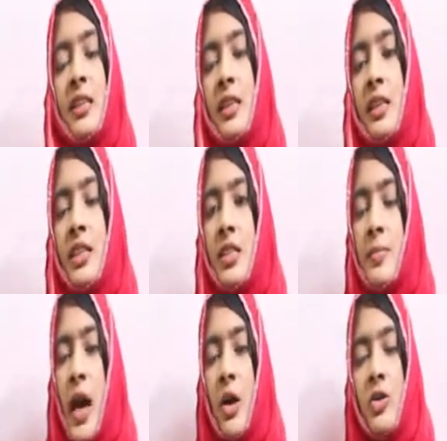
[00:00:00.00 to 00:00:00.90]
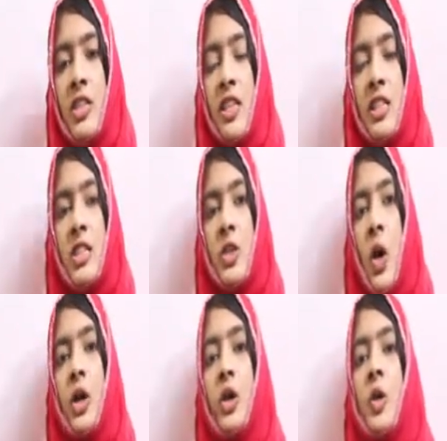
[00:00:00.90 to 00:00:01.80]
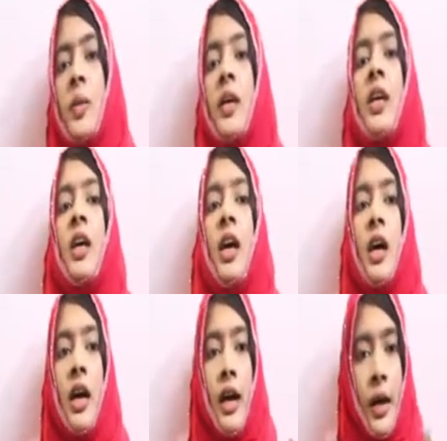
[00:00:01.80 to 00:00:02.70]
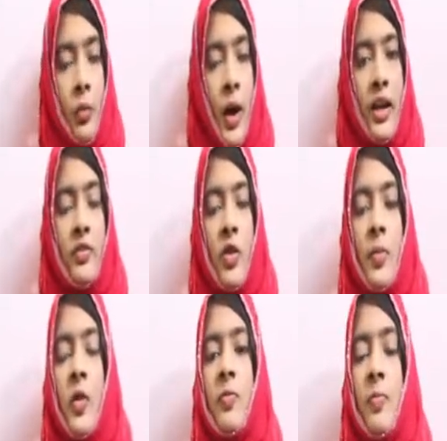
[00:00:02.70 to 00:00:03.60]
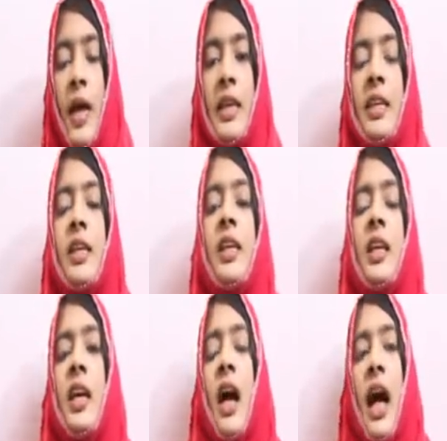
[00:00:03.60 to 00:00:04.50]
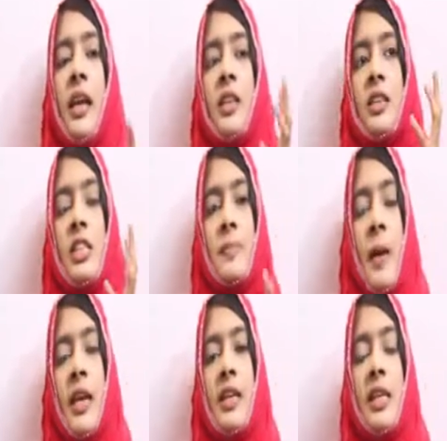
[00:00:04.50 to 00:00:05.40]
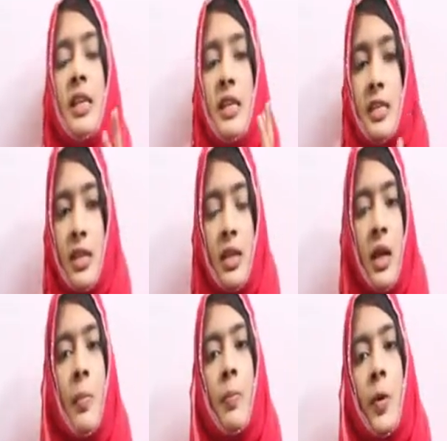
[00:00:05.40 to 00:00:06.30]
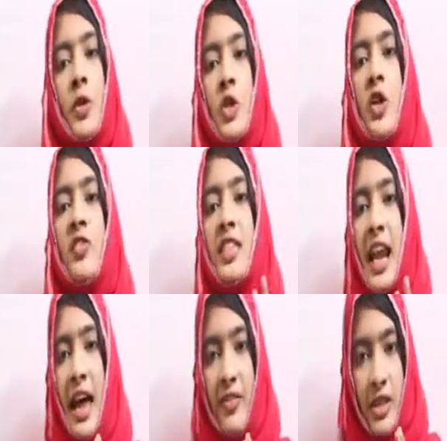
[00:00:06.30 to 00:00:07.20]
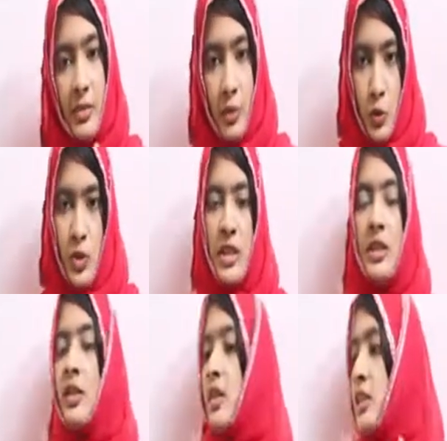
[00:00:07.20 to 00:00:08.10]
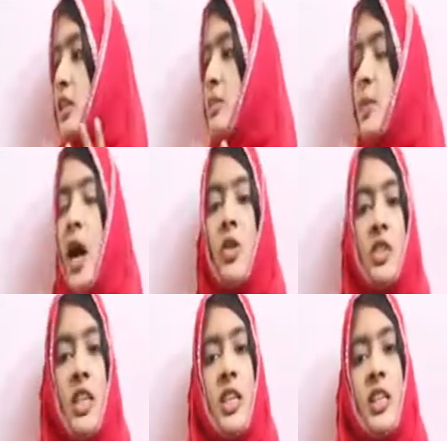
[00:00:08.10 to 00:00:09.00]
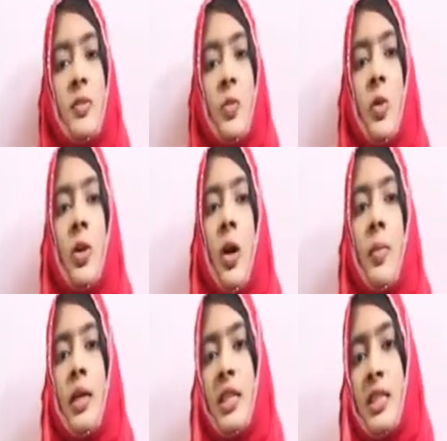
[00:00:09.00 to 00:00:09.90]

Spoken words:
this brown stain is thought to be acquired form of pellicle, and this pellicle is composed of salivary mucin. This brown staining is more commonly